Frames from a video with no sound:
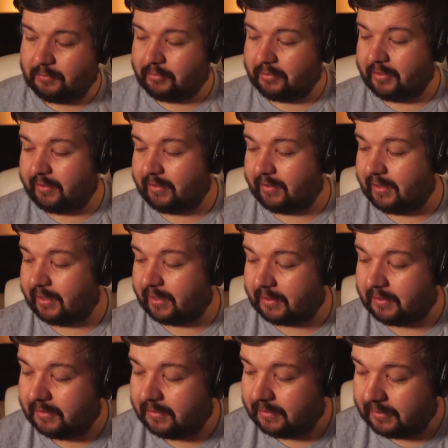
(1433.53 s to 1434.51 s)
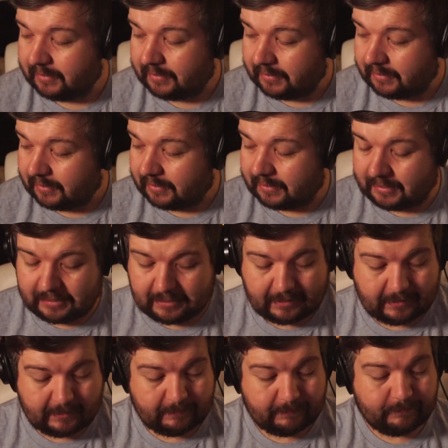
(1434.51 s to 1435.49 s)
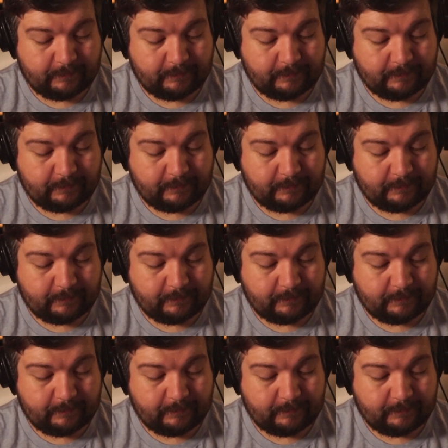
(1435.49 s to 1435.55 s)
pretty thick. Smaller